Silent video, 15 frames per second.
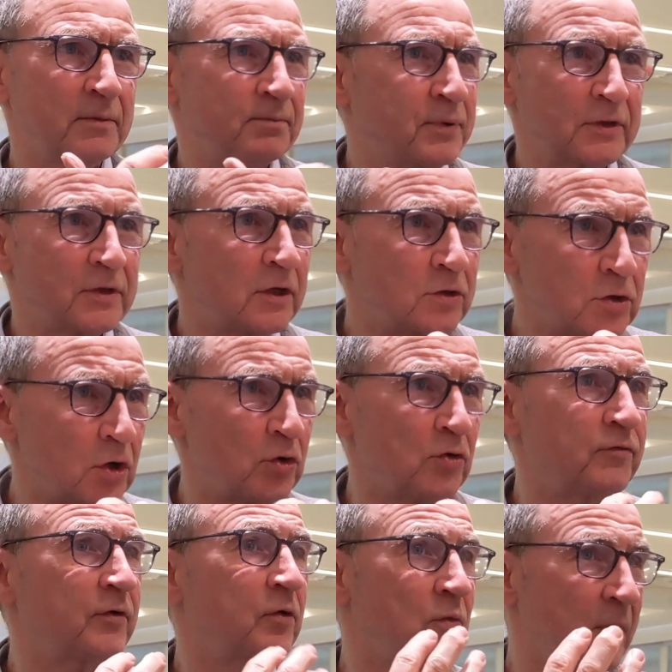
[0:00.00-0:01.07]
but they'll not
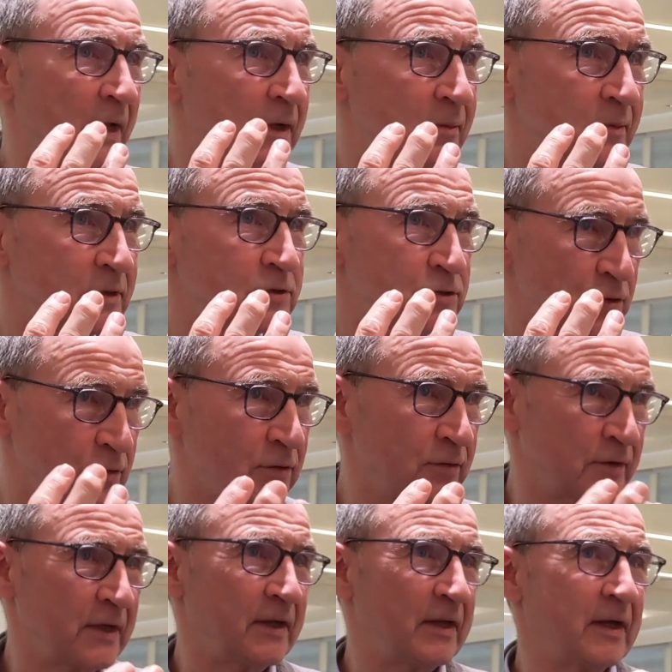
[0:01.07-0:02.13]
overwhelm us,
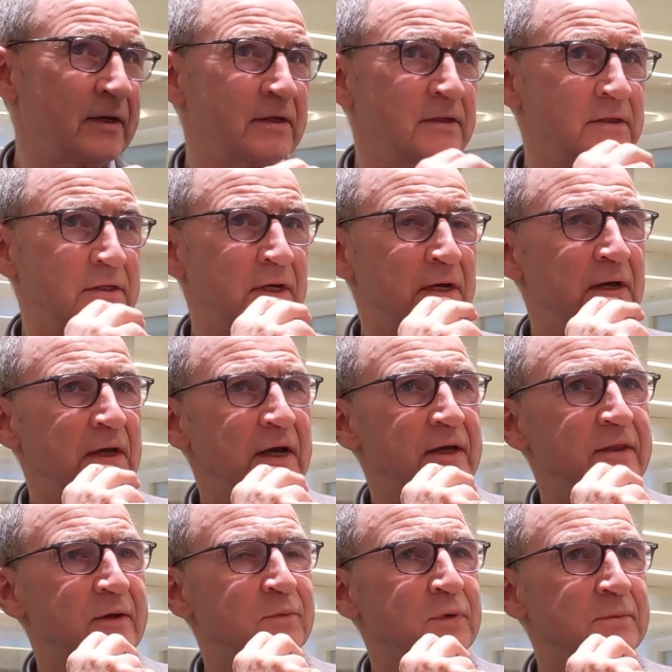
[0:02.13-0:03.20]
and
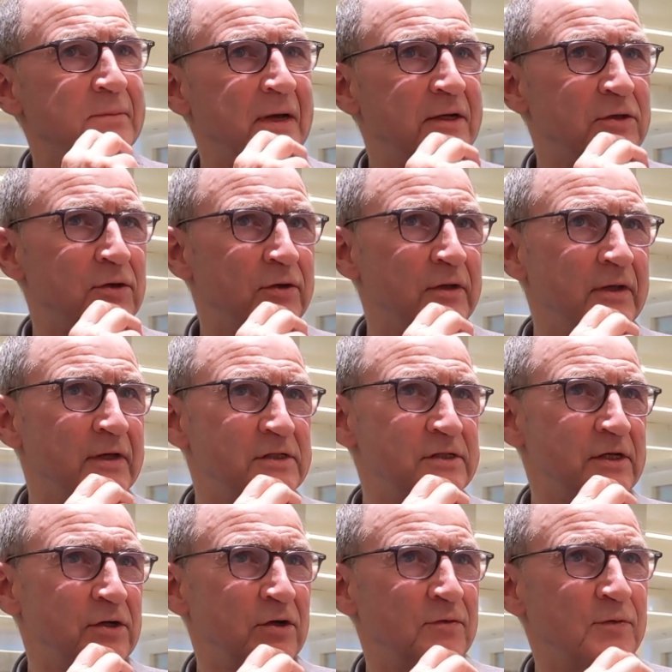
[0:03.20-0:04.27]
then when Maldini gets
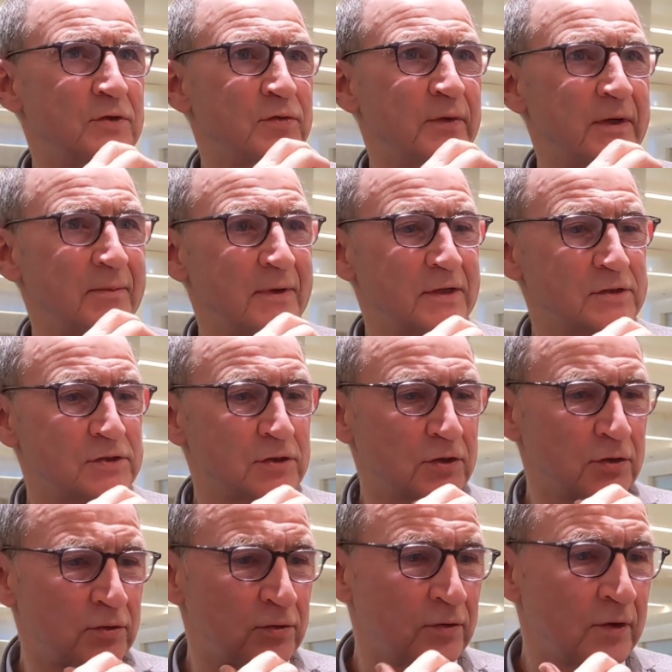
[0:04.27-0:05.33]
sent off with 20 minutes to
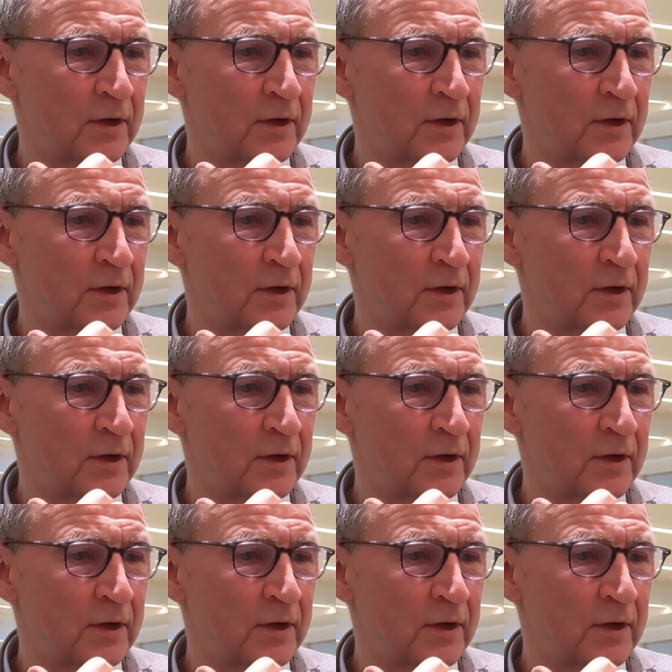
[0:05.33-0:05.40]
go.